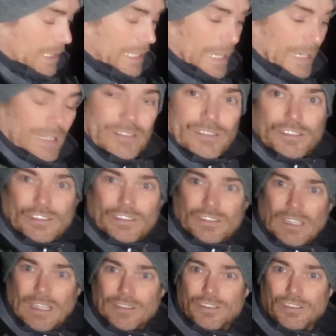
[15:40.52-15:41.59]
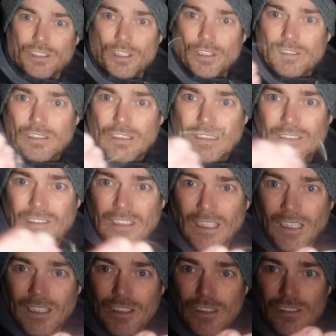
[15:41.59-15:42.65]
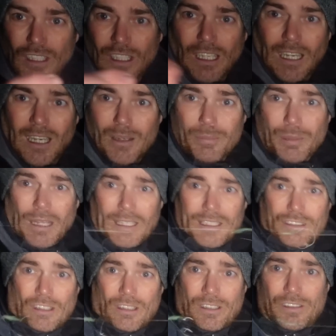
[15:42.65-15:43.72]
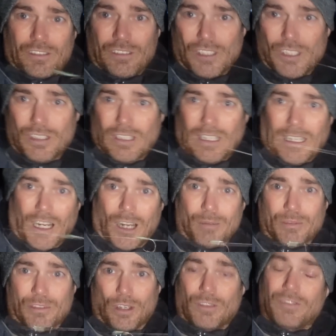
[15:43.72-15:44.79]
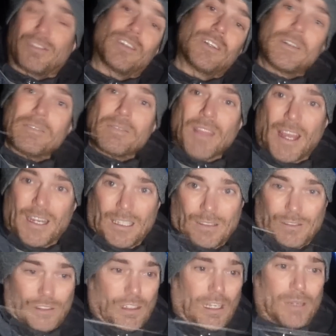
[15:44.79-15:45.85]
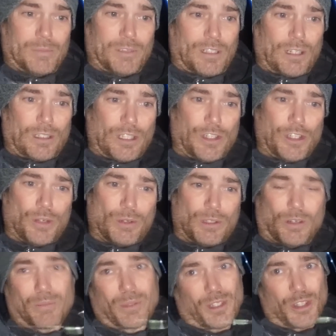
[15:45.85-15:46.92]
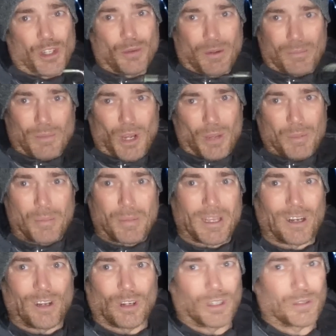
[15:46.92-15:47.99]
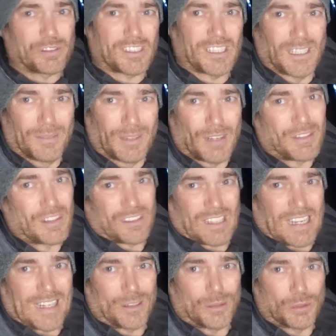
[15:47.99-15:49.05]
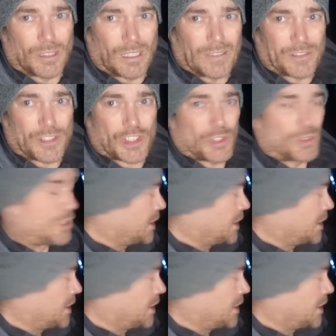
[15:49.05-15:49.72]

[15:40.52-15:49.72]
again, that's just that snood, so you can see I can just unclip that entire snood, that comes off, and then I've just clipped a new one on, but the new one might be a bit long, I'll see in a minute. If it's tangled, I'll have to shorten